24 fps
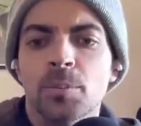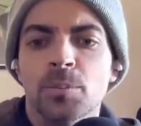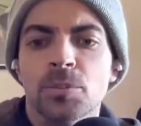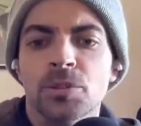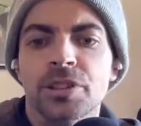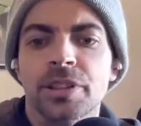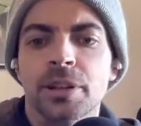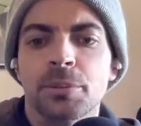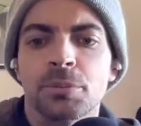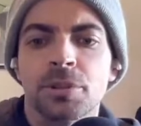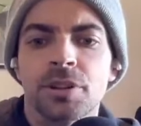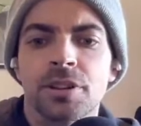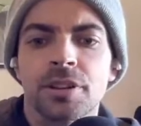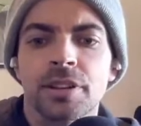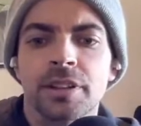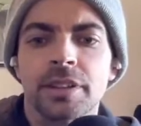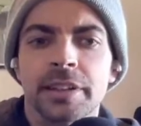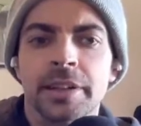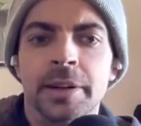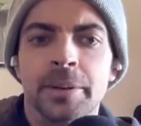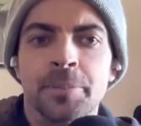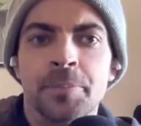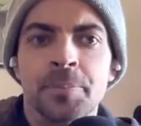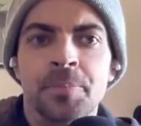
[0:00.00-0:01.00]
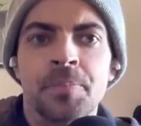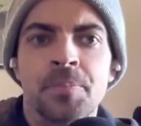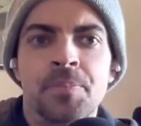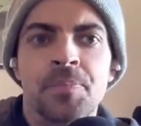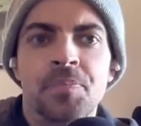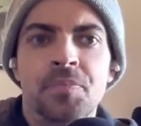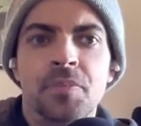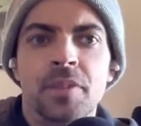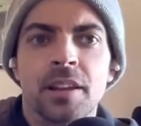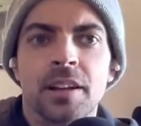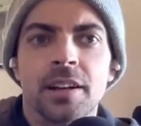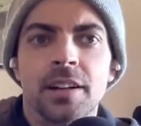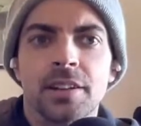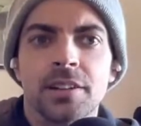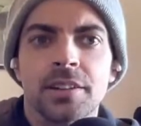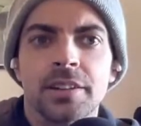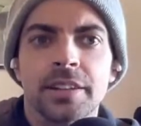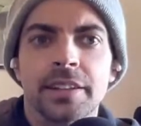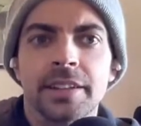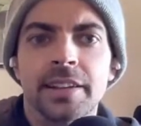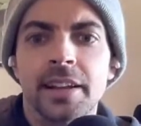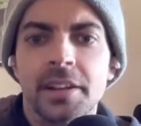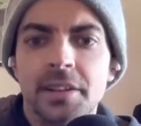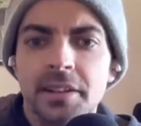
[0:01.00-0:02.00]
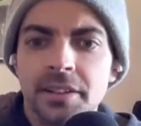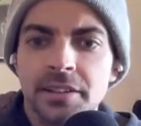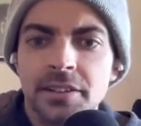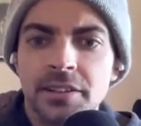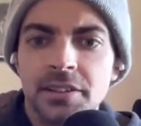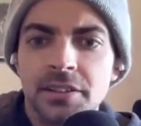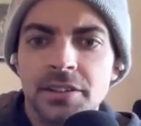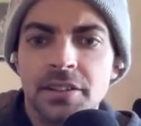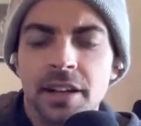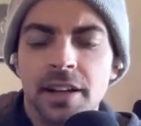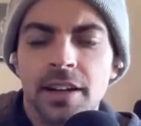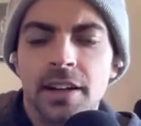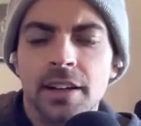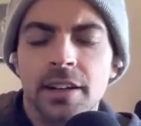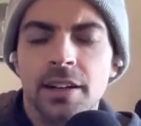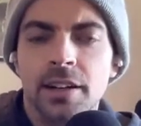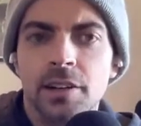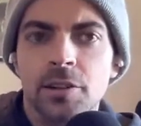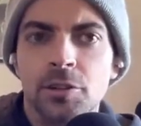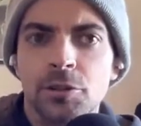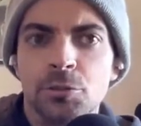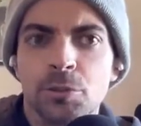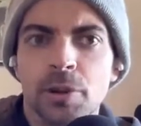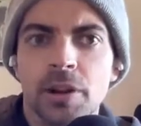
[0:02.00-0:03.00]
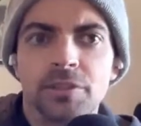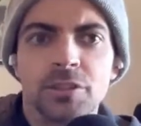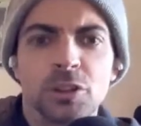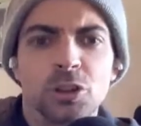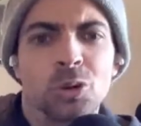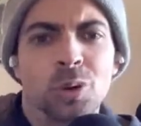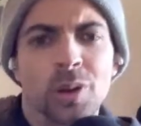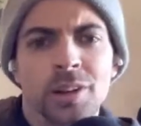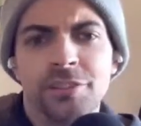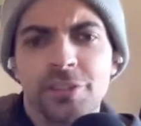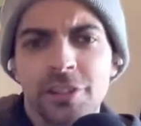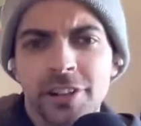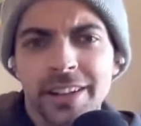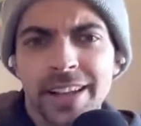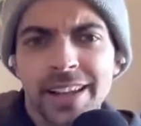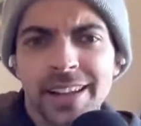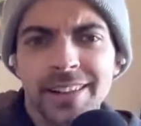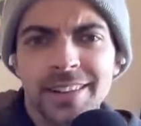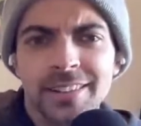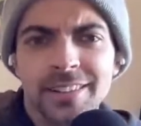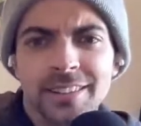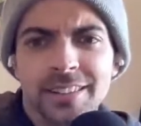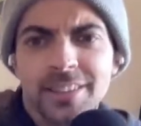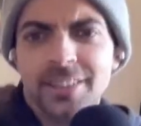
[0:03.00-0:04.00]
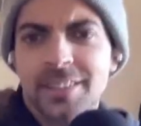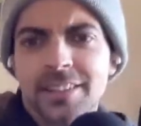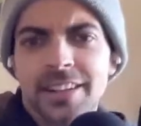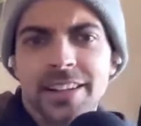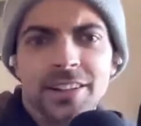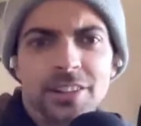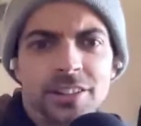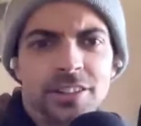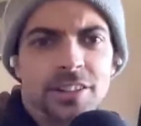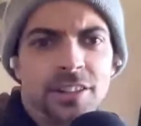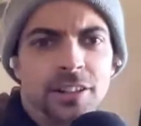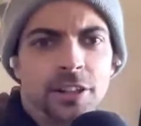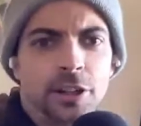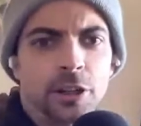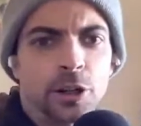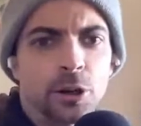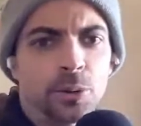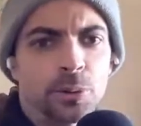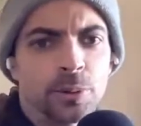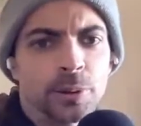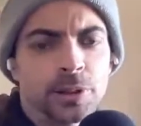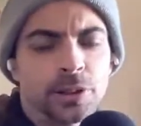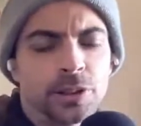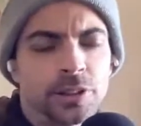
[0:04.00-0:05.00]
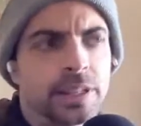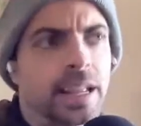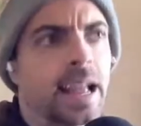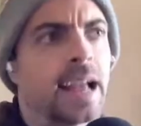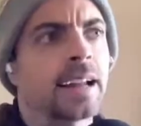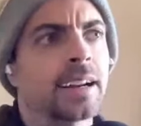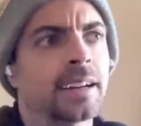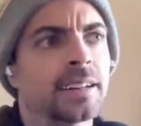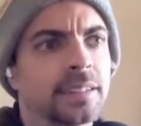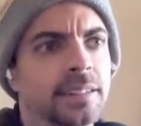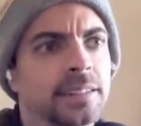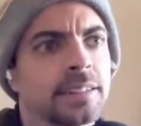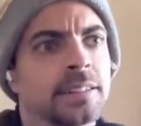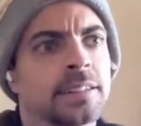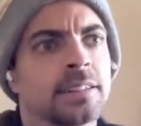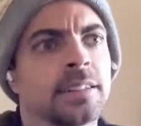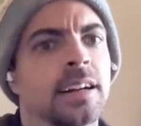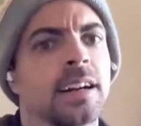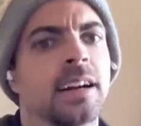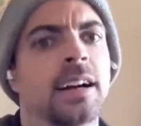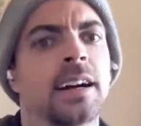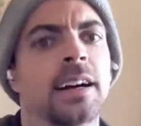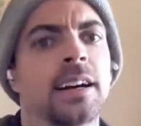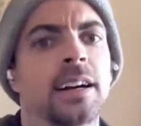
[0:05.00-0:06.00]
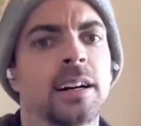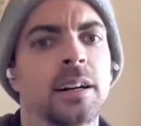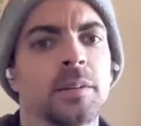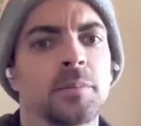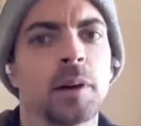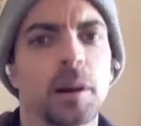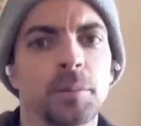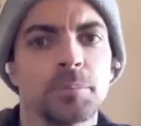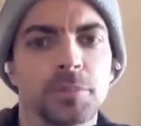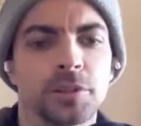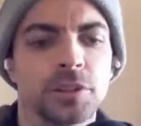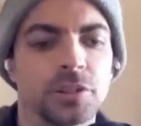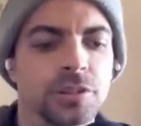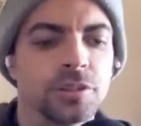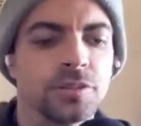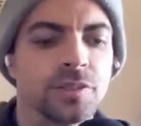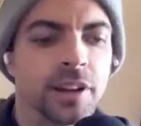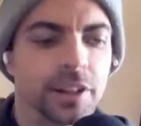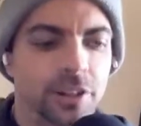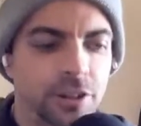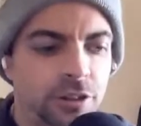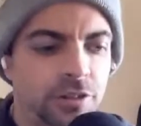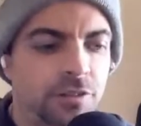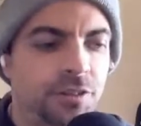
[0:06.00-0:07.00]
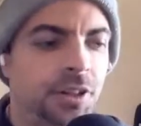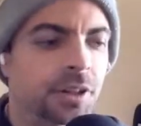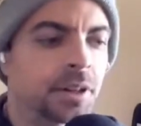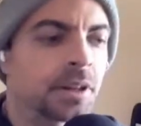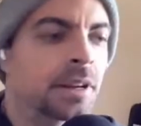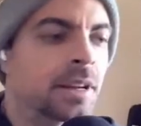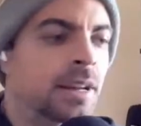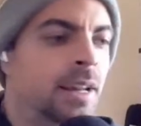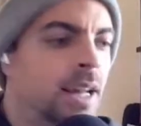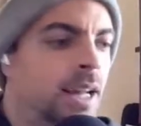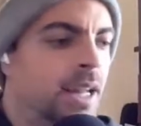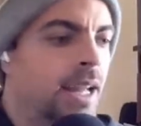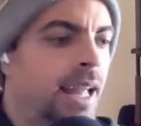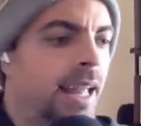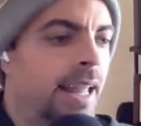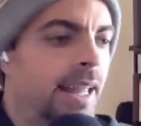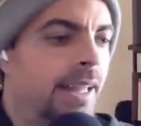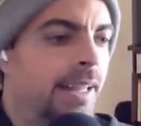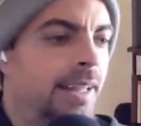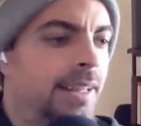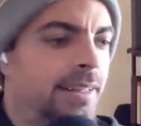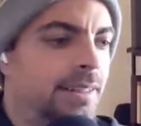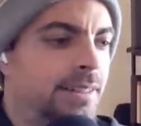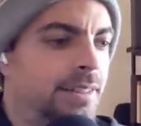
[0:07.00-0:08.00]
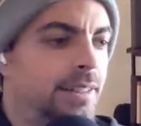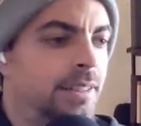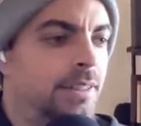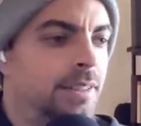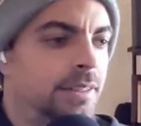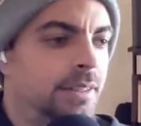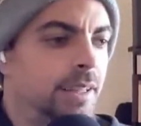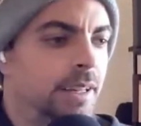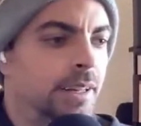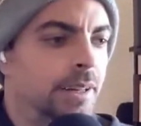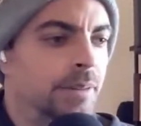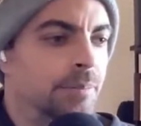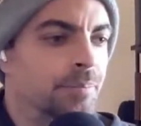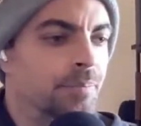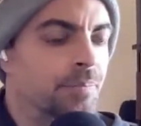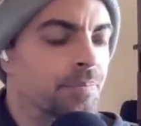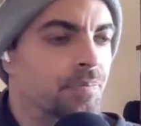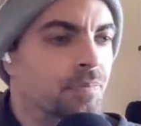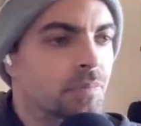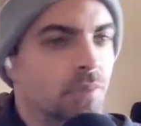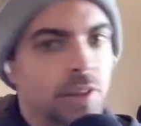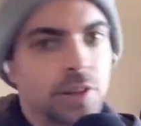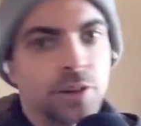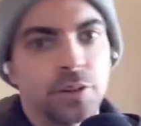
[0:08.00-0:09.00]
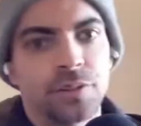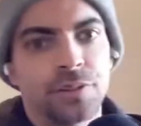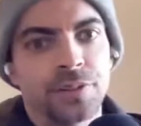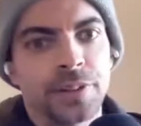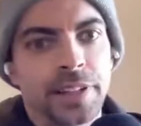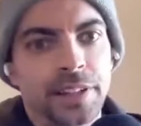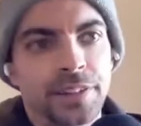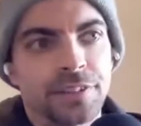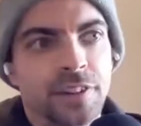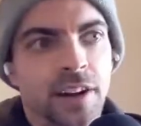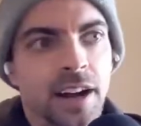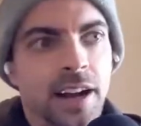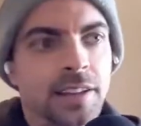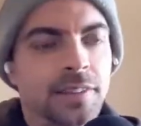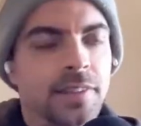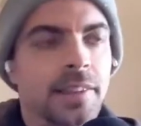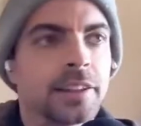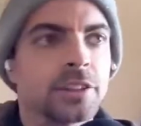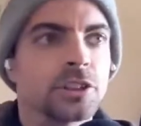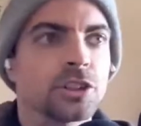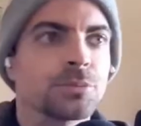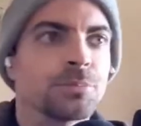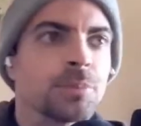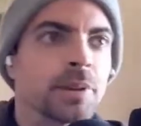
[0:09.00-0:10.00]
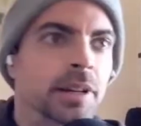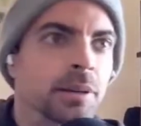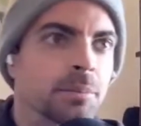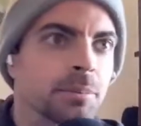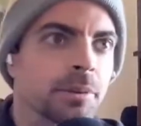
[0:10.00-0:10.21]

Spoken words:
Same with the Canadians. We have a 20-foot container going to Canada, up to Vancouver, and VFI, they just pick